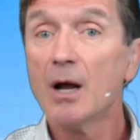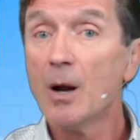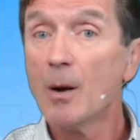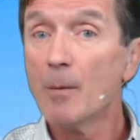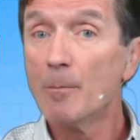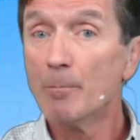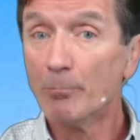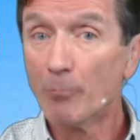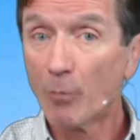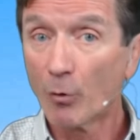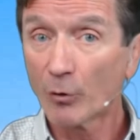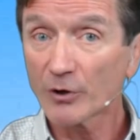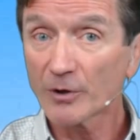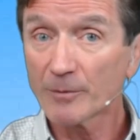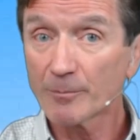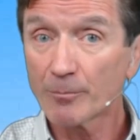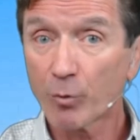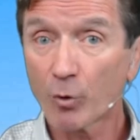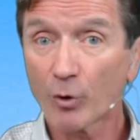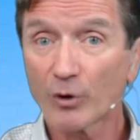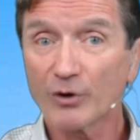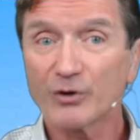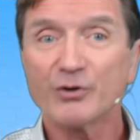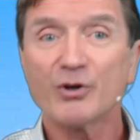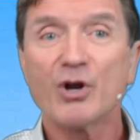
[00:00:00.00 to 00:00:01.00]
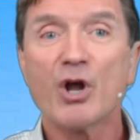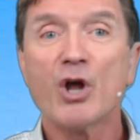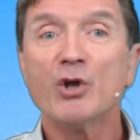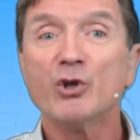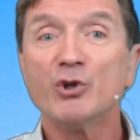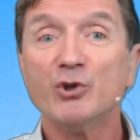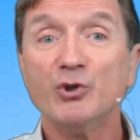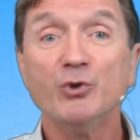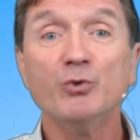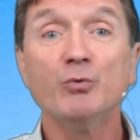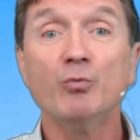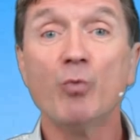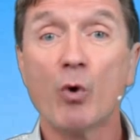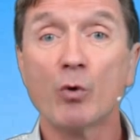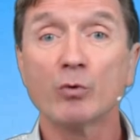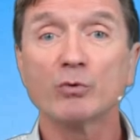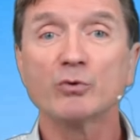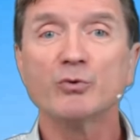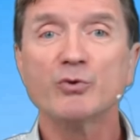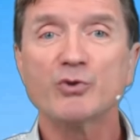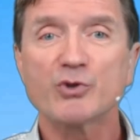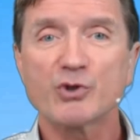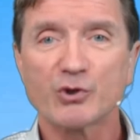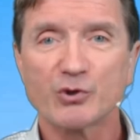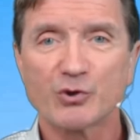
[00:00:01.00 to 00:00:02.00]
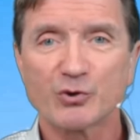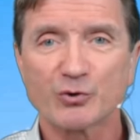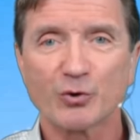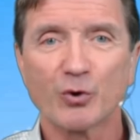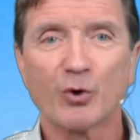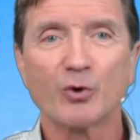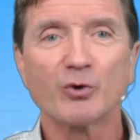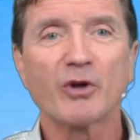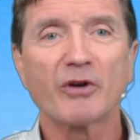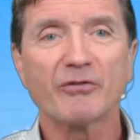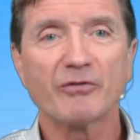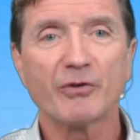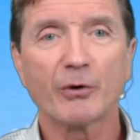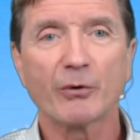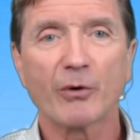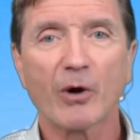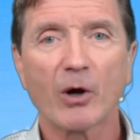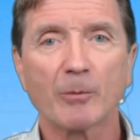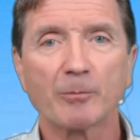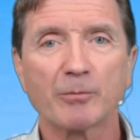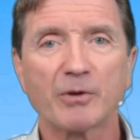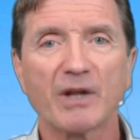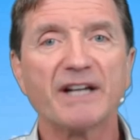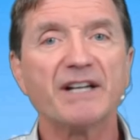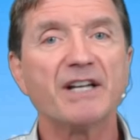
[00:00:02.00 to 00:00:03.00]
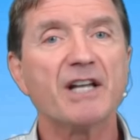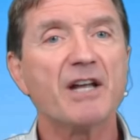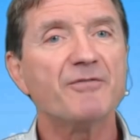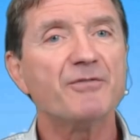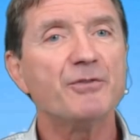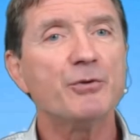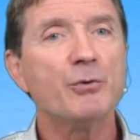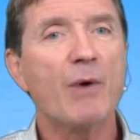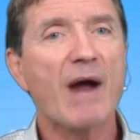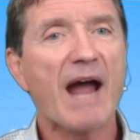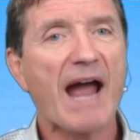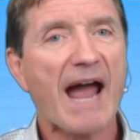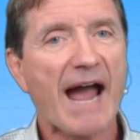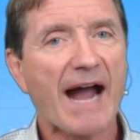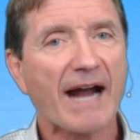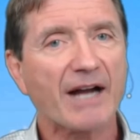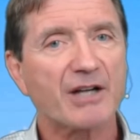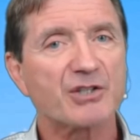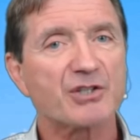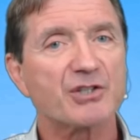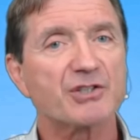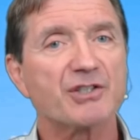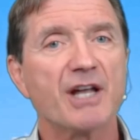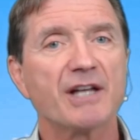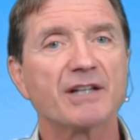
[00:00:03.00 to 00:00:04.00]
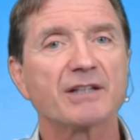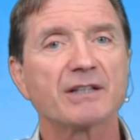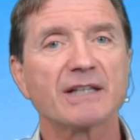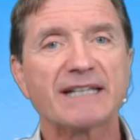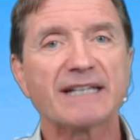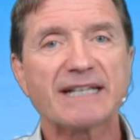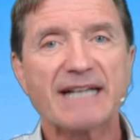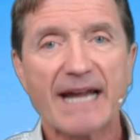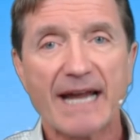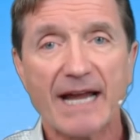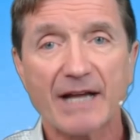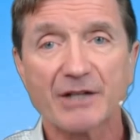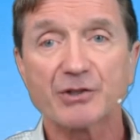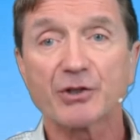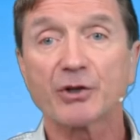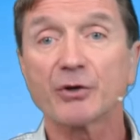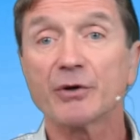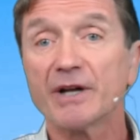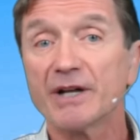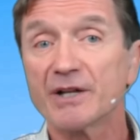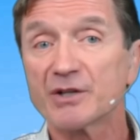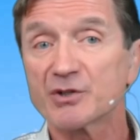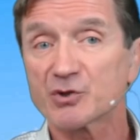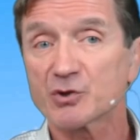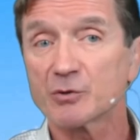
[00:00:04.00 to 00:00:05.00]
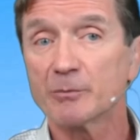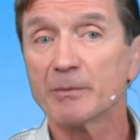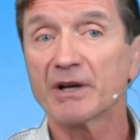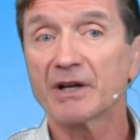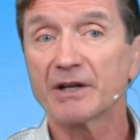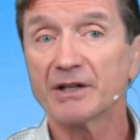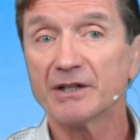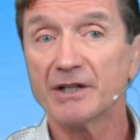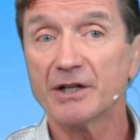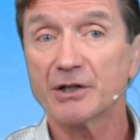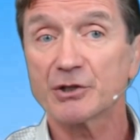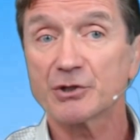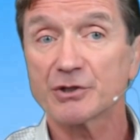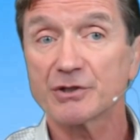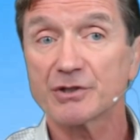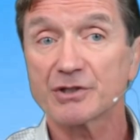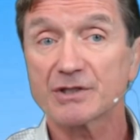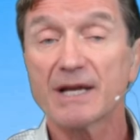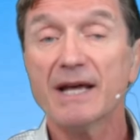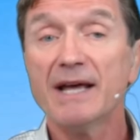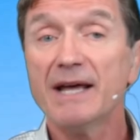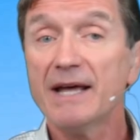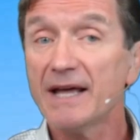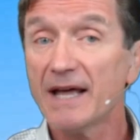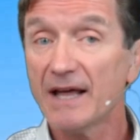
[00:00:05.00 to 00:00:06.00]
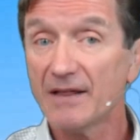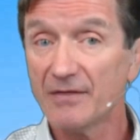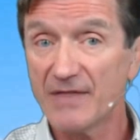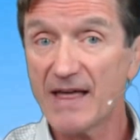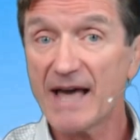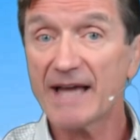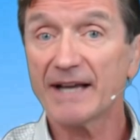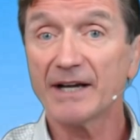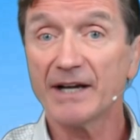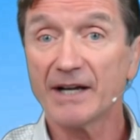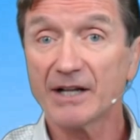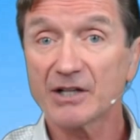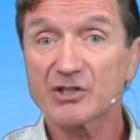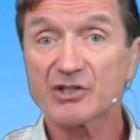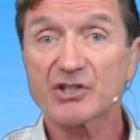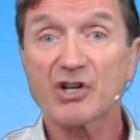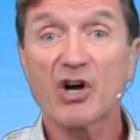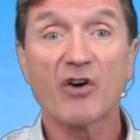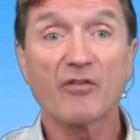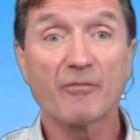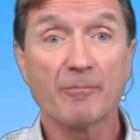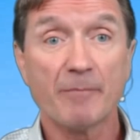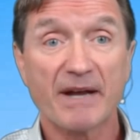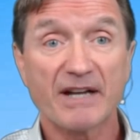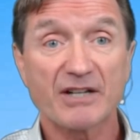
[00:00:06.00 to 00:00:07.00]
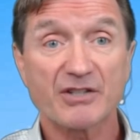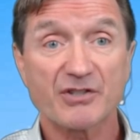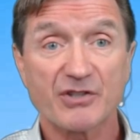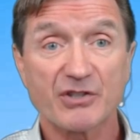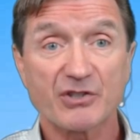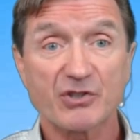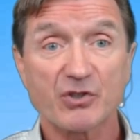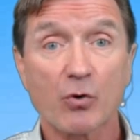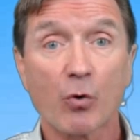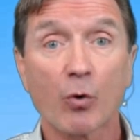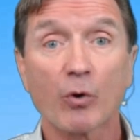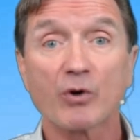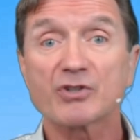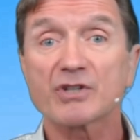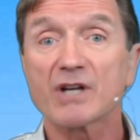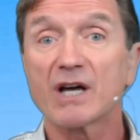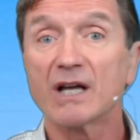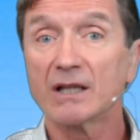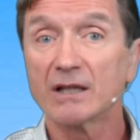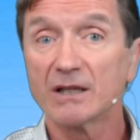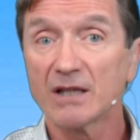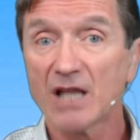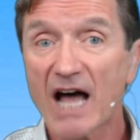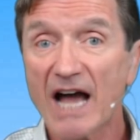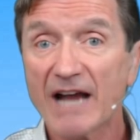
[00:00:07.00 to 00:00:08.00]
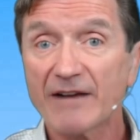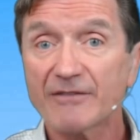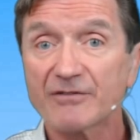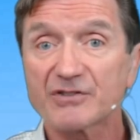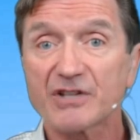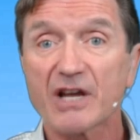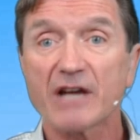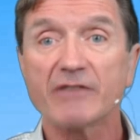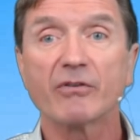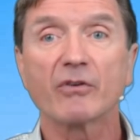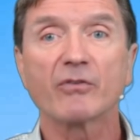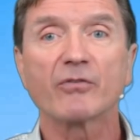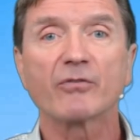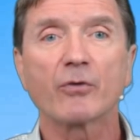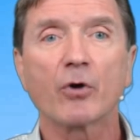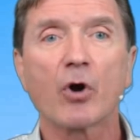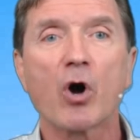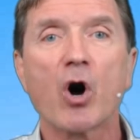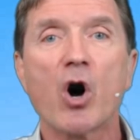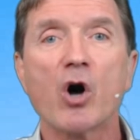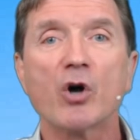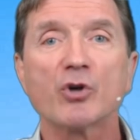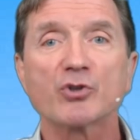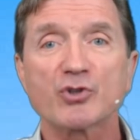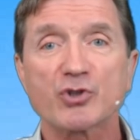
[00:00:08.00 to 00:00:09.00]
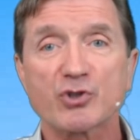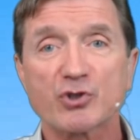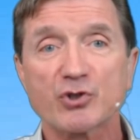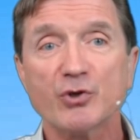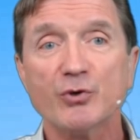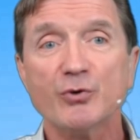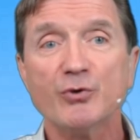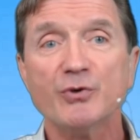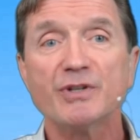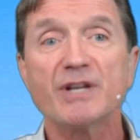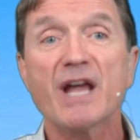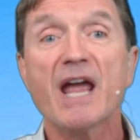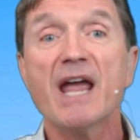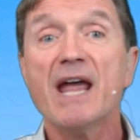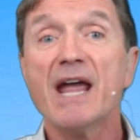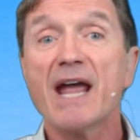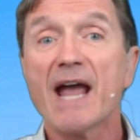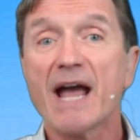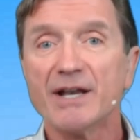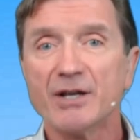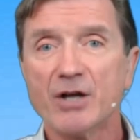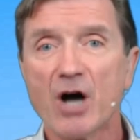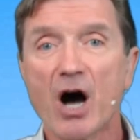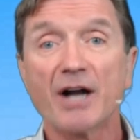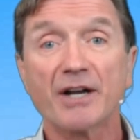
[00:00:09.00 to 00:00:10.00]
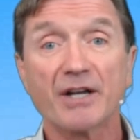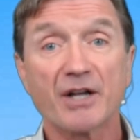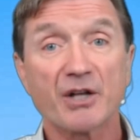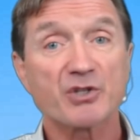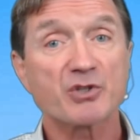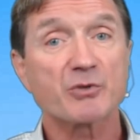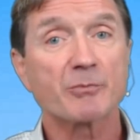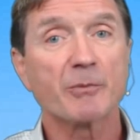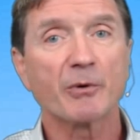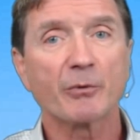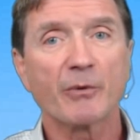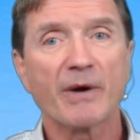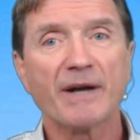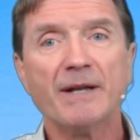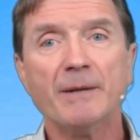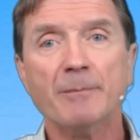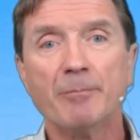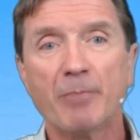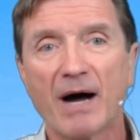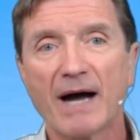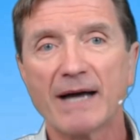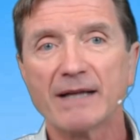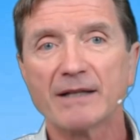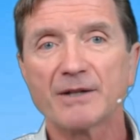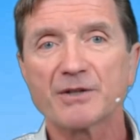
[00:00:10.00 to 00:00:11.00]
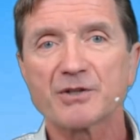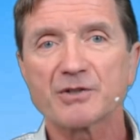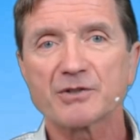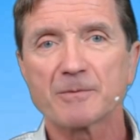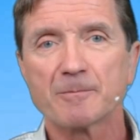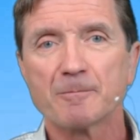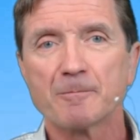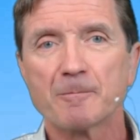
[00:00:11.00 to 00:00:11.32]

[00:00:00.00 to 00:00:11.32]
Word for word: More important, you won't lose control of your airplane if you accidentally enter instrument conditions, and that in itself makes this course a lifesaver for all student and non-instrument rated pilots.